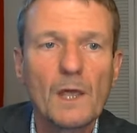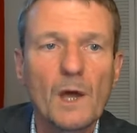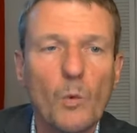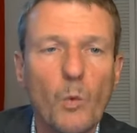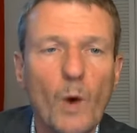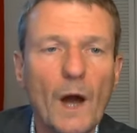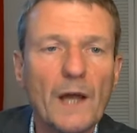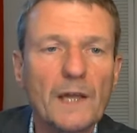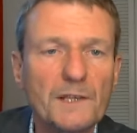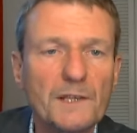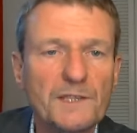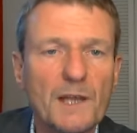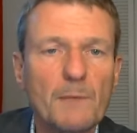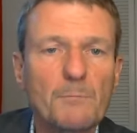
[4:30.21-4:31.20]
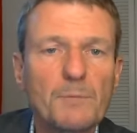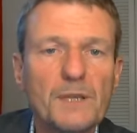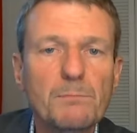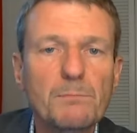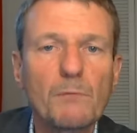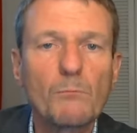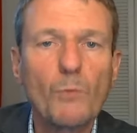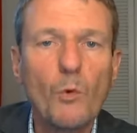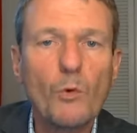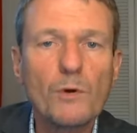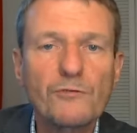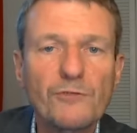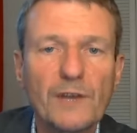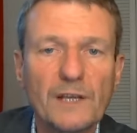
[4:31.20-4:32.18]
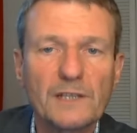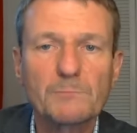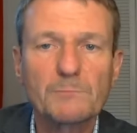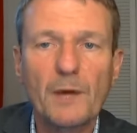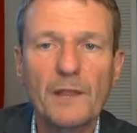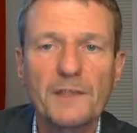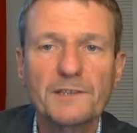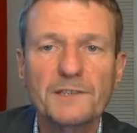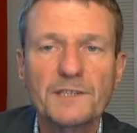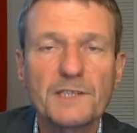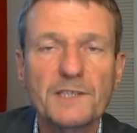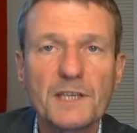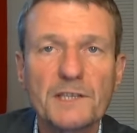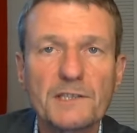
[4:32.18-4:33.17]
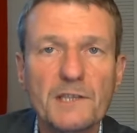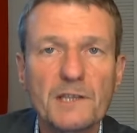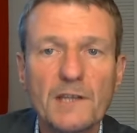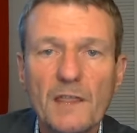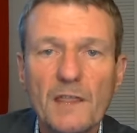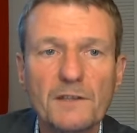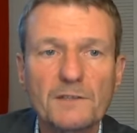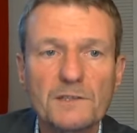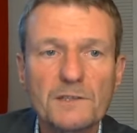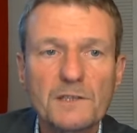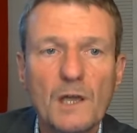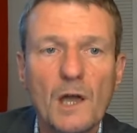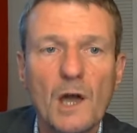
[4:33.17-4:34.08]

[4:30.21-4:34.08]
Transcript: why are some people more affected by the disease than others?